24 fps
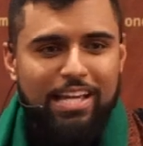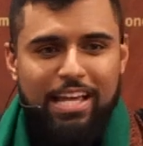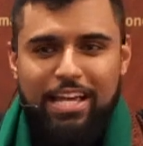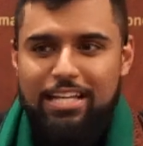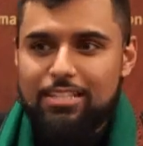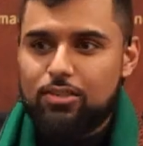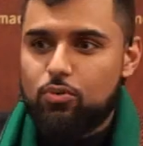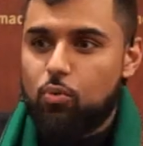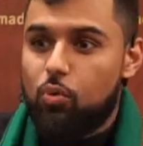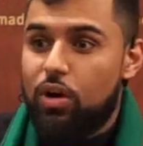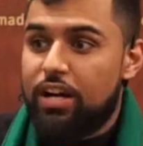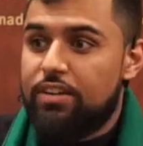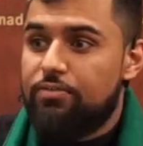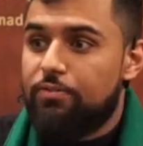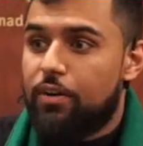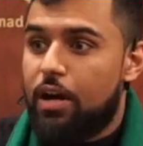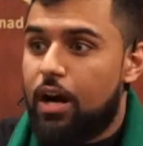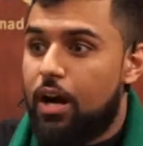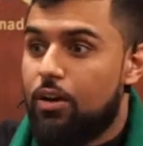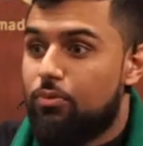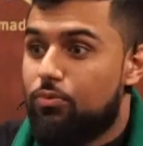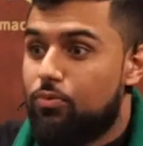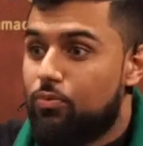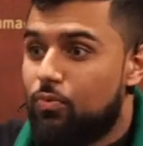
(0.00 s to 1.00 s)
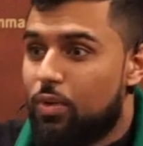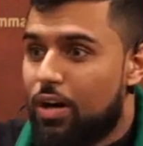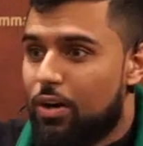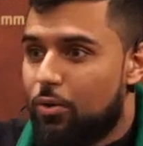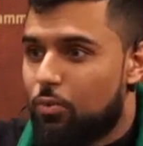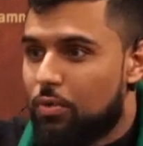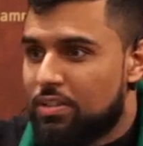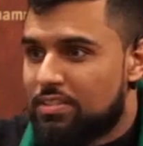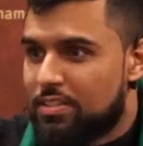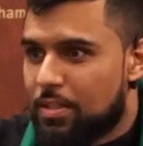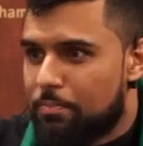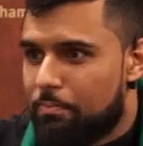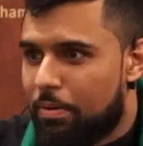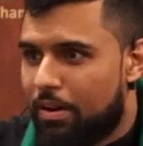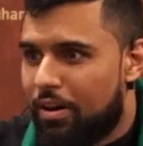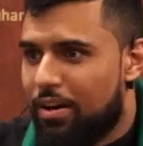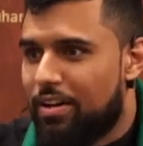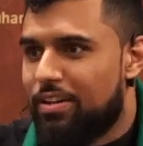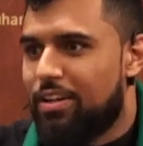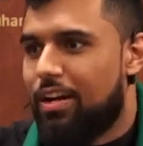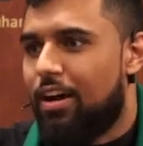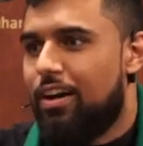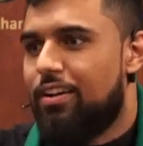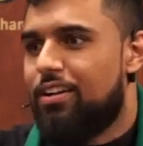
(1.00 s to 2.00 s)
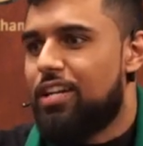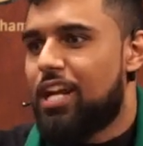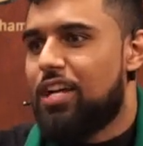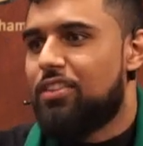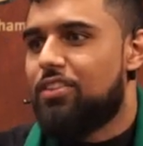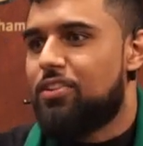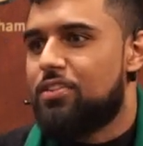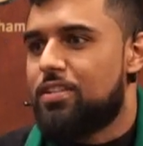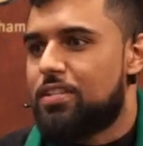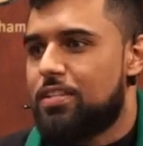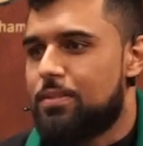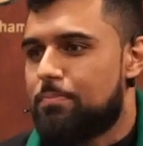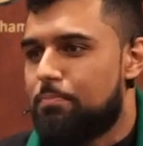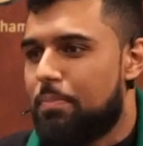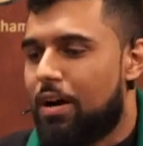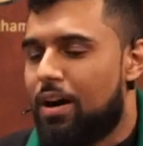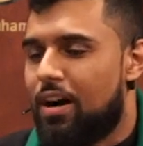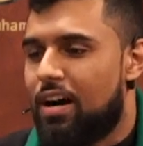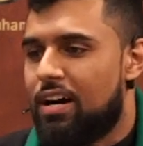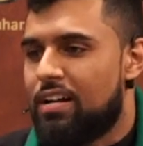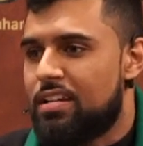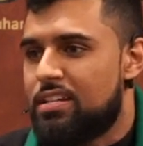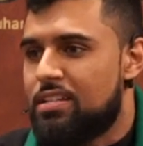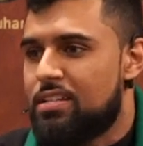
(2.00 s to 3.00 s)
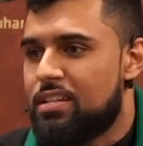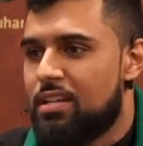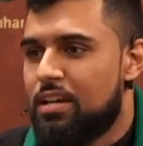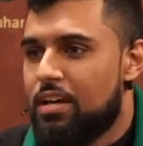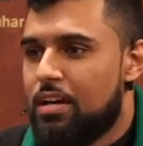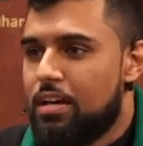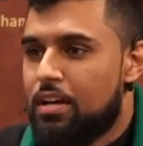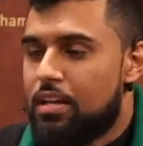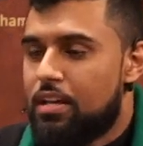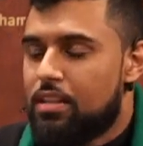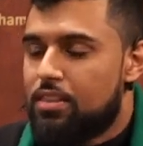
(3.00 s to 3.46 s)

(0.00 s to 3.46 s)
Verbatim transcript: His wife Hawa was upon another spot.